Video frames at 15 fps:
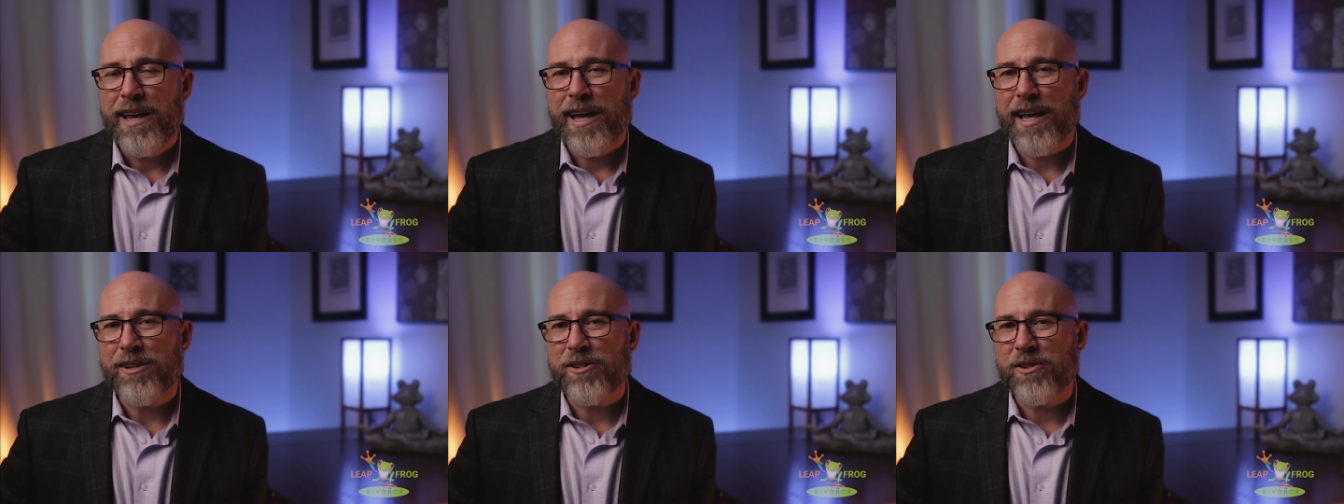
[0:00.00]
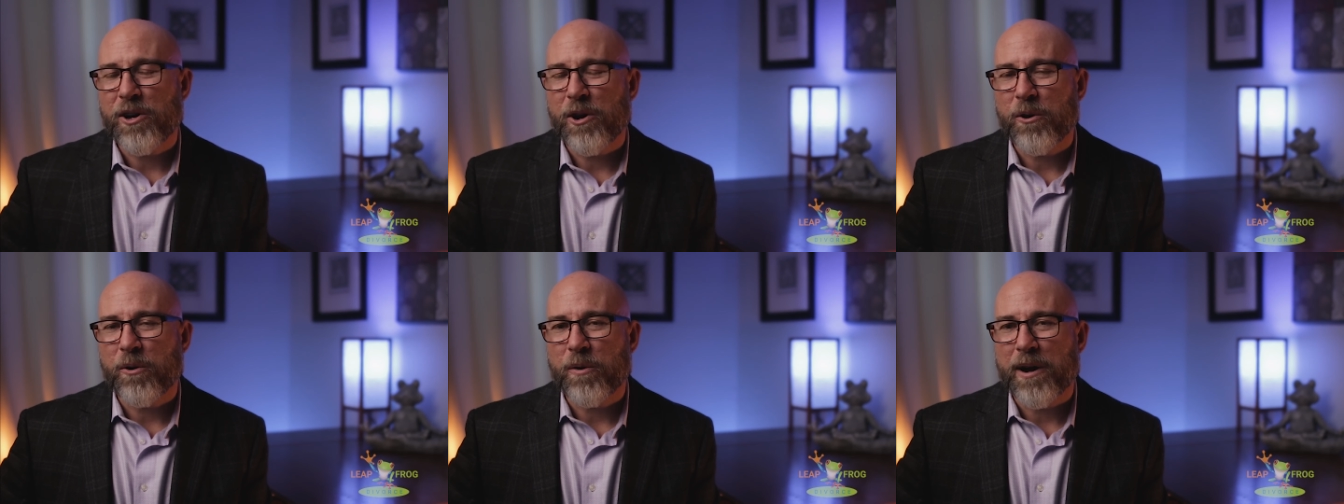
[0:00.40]
And
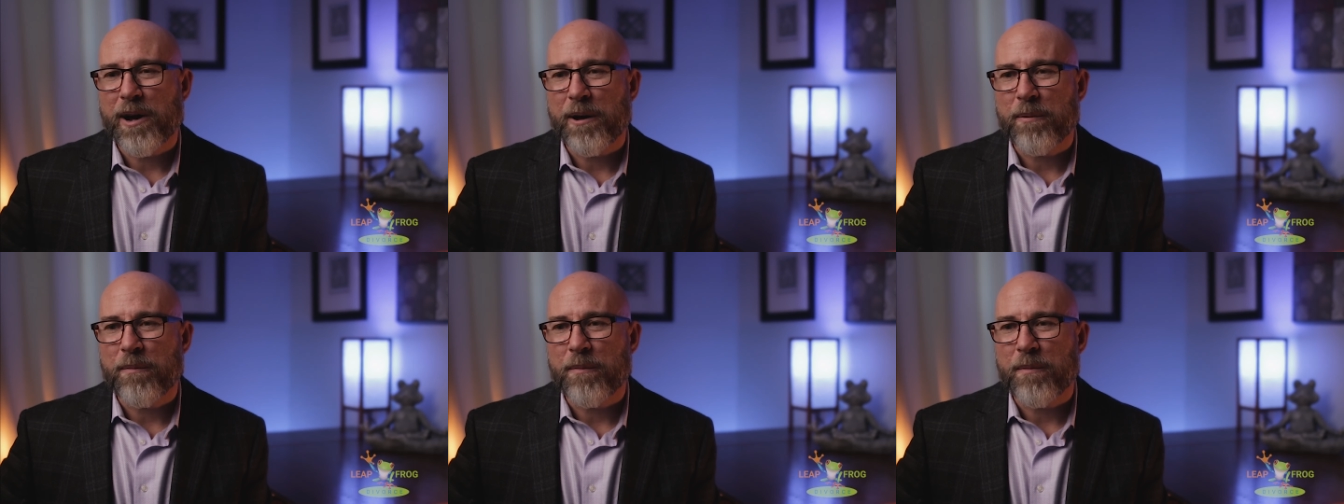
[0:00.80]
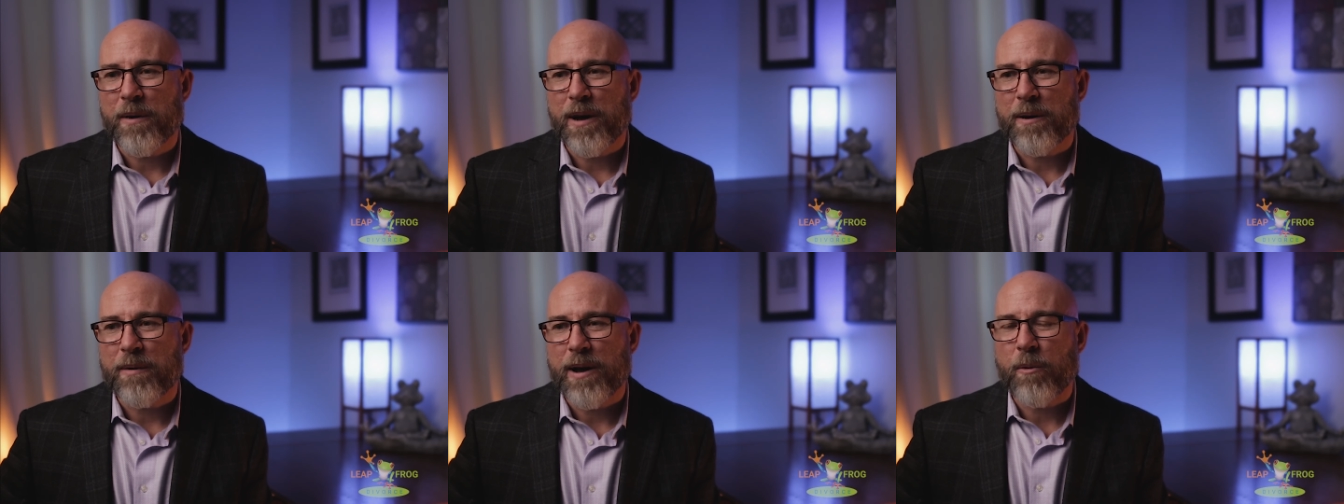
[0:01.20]
so
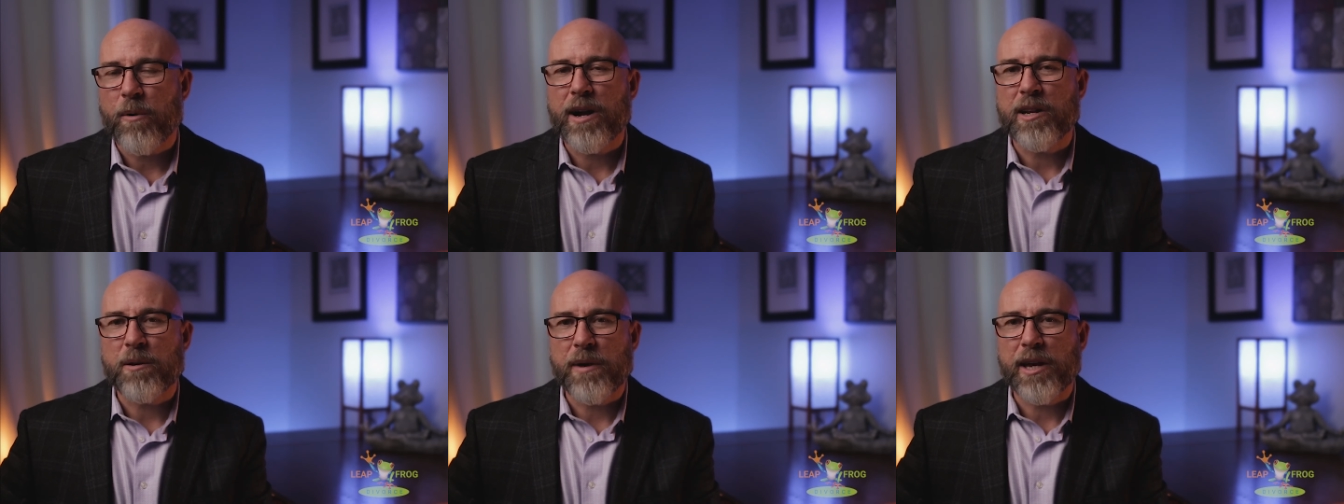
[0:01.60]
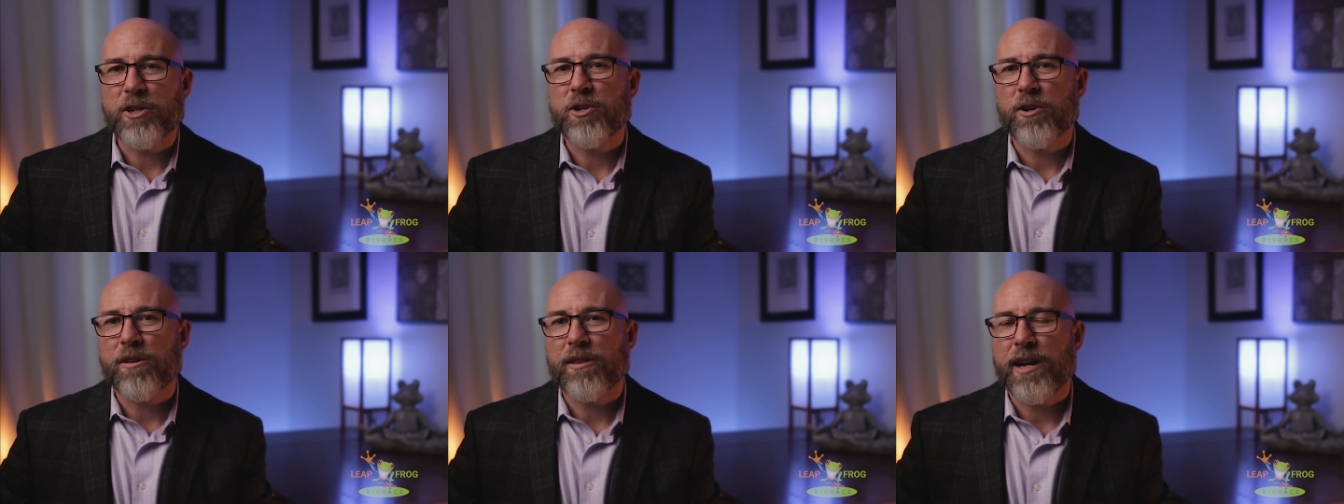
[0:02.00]
I wanted to make
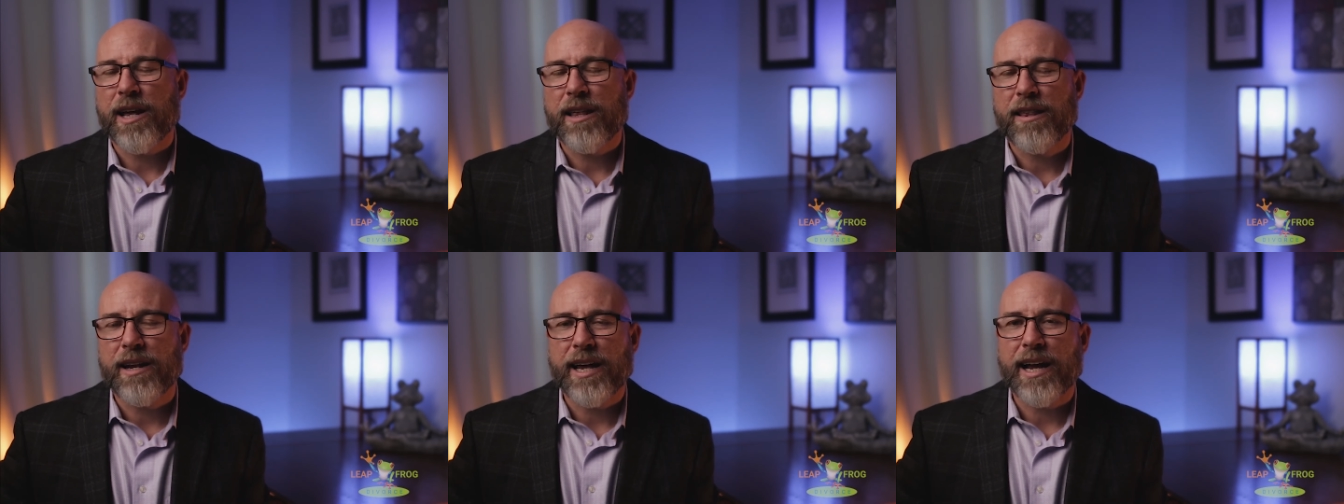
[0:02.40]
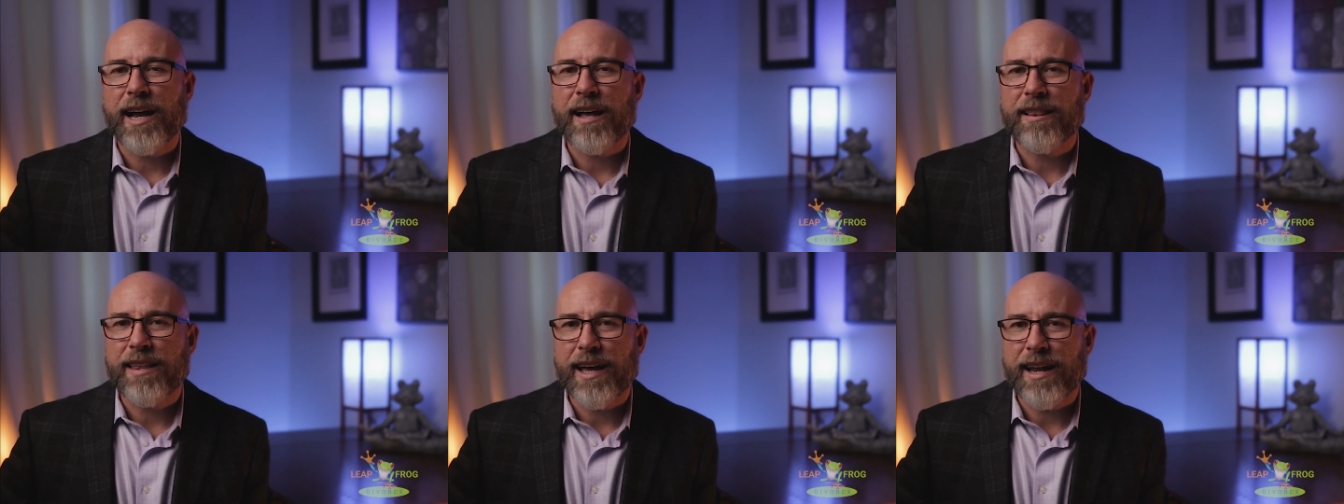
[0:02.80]
sure that I
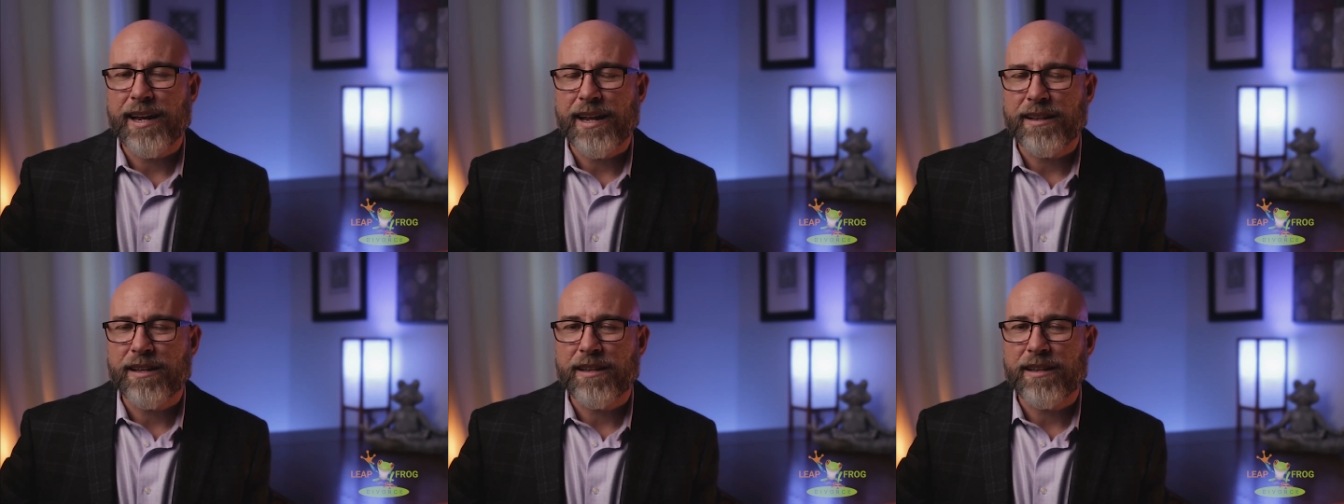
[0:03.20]
got that in,